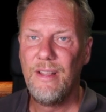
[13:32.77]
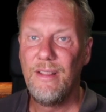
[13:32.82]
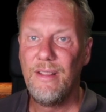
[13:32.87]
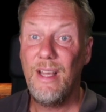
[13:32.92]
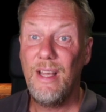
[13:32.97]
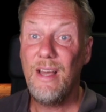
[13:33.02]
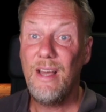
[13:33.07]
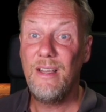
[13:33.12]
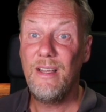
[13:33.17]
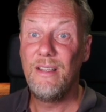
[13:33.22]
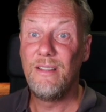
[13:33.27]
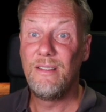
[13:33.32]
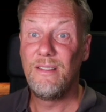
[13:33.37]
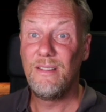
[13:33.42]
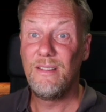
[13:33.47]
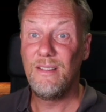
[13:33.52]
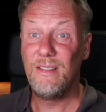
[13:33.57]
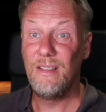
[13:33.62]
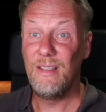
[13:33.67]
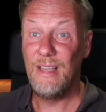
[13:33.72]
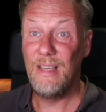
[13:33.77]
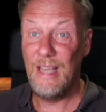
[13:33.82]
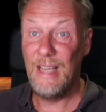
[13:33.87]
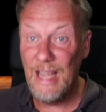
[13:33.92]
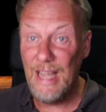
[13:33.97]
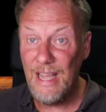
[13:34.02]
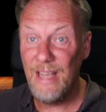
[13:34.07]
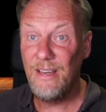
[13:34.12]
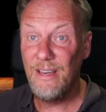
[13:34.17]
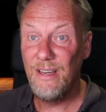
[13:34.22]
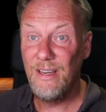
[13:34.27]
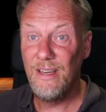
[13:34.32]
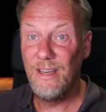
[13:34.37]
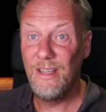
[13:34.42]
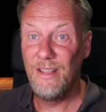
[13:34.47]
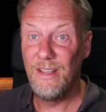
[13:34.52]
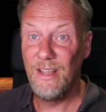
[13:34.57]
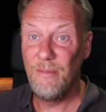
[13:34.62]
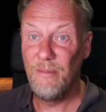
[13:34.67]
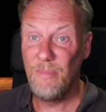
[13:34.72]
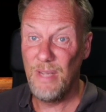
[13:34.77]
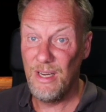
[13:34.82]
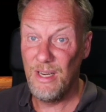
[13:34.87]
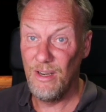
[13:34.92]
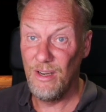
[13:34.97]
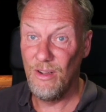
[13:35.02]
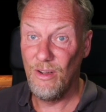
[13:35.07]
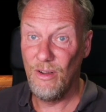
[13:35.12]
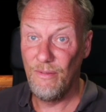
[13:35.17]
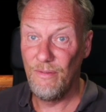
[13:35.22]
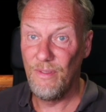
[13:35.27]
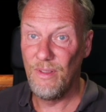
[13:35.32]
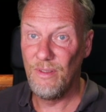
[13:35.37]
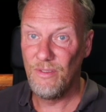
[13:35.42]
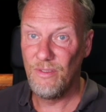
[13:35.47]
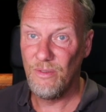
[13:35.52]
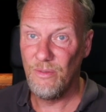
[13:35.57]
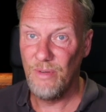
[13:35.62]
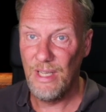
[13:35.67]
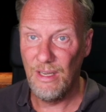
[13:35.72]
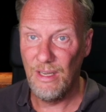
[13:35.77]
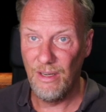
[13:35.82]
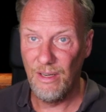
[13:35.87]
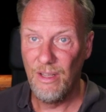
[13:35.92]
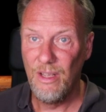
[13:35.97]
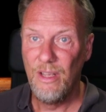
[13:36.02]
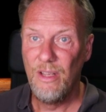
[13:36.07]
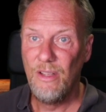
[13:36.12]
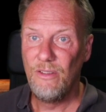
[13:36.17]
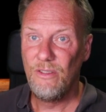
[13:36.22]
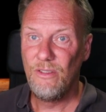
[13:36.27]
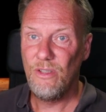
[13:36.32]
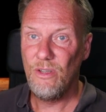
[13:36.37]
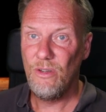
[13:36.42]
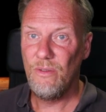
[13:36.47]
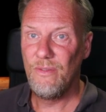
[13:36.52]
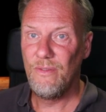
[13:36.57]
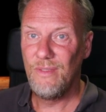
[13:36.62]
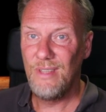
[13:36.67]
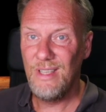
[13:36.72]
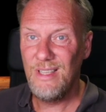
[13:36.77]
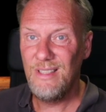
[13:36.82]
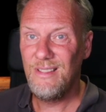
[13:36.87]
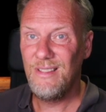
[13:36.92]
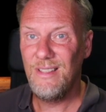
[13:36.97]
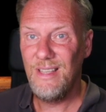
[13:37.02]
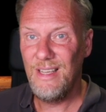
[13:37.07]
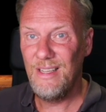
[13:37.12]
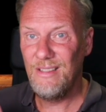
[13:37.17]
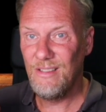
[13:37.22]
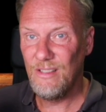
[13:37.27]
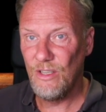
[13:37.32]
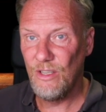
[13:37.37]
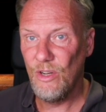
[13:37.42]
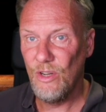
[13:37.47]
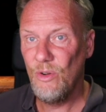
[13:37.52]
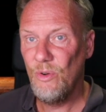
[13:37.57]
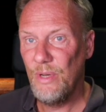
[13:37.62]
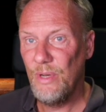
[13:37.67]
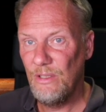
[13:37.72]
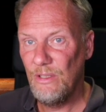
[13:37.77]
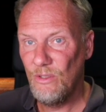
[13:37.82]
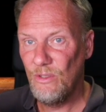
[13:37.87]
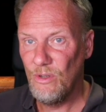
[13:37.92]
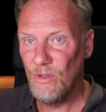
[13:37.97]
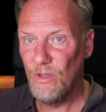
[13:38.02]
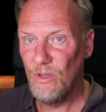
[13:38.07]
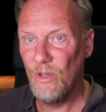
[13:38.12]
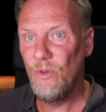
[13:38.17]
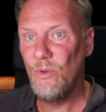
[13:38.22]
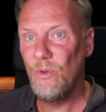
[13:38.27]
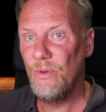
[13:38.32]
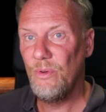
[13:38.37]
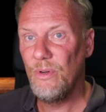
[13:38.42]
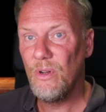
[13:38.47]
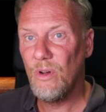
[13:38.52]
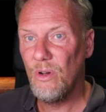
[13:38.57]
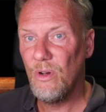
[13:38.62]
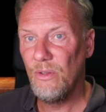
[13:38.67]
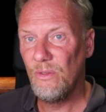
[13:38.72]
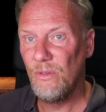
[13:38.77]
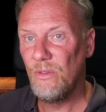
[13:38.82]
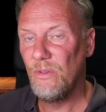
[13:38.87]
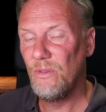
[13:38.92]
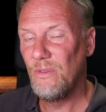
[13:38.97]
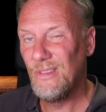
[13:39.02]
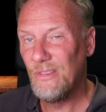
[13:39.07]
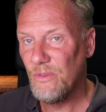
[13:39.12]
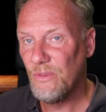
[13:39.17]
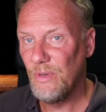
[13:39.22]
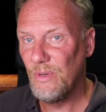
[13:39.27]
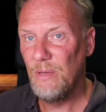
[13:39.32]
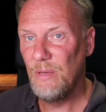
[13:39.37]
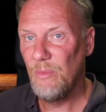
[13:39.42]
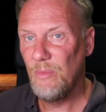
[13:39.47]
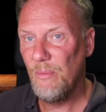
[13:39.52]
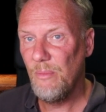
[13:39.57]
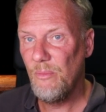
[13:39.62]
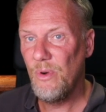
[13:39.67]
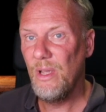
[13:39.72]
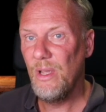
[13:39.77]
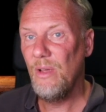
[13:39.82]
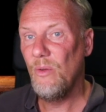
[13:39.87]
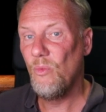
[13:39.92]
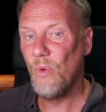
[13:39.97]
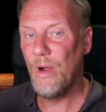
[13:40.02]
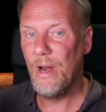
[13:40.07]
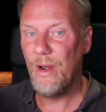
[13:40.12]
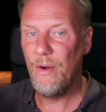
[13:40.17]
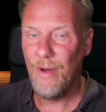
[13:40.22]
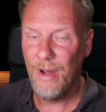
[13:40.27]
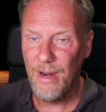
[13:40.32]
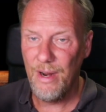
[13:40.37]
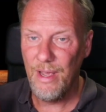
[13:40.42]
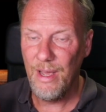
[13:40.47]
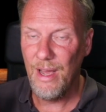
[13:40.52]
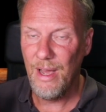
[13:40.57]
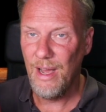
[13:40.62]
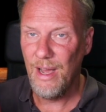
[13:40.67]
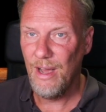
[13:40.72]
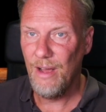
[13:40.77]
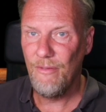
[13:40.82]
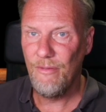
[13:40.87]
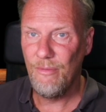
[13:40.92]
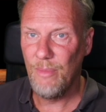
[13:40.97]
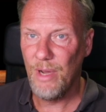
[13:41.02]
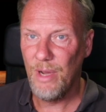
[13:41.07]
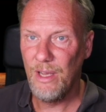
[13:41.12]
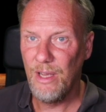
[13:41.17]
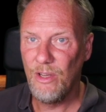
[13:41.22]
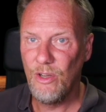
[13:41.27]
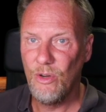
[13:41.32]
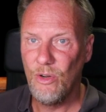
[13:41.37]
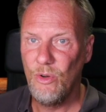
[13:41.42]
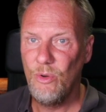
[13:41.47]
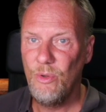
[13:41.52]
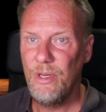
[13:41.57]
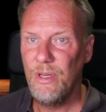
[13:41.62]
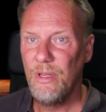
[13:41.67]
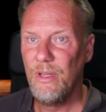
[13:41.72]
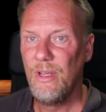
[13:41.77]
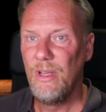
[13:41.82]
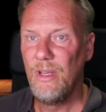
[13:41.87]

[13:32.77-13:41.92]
That is in the middle of the screen. So this is going to load onto the screen memory where I have my code.